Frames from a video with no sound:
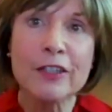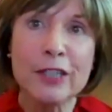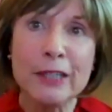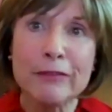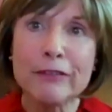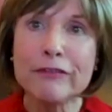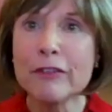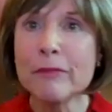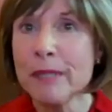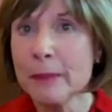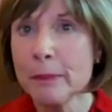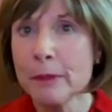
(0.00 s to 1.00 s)
different from
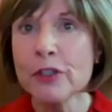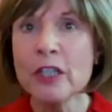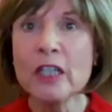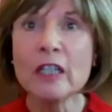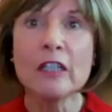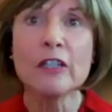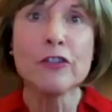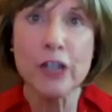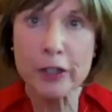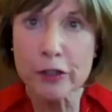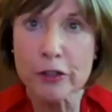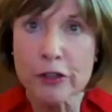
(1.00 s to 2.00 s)
people's
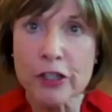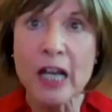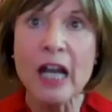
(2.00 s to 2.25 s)
conjectures